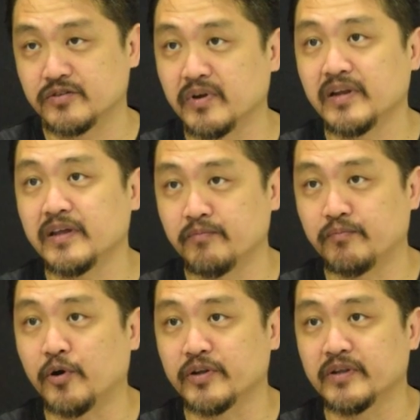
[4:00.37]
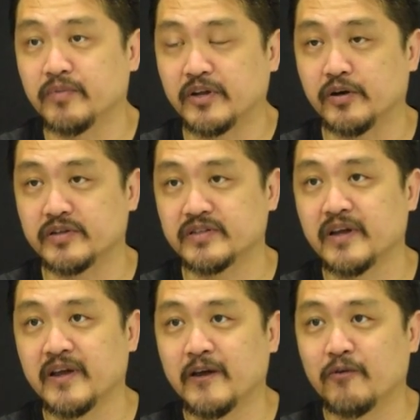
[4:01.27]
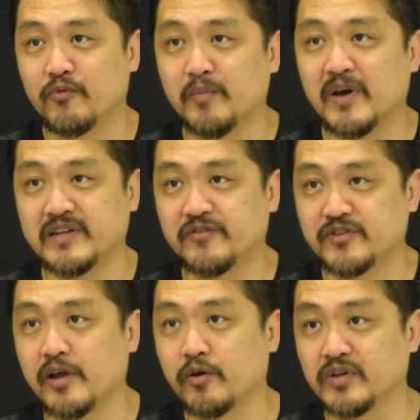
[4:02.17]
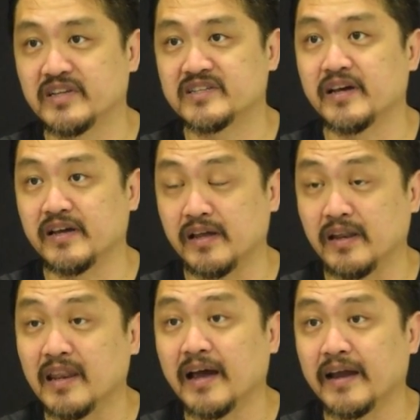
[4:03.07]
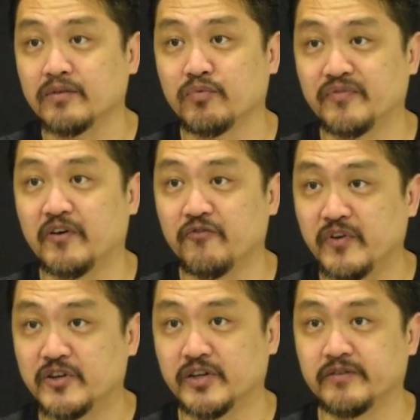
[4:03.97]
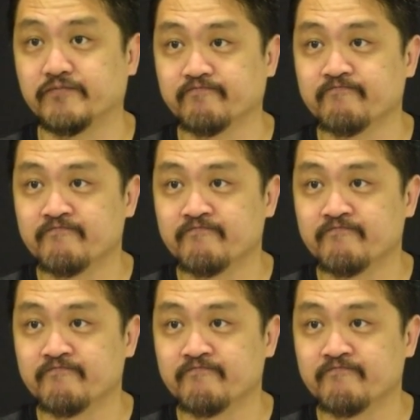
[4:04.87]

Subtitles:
is really important because we must have shareholders that align with our vision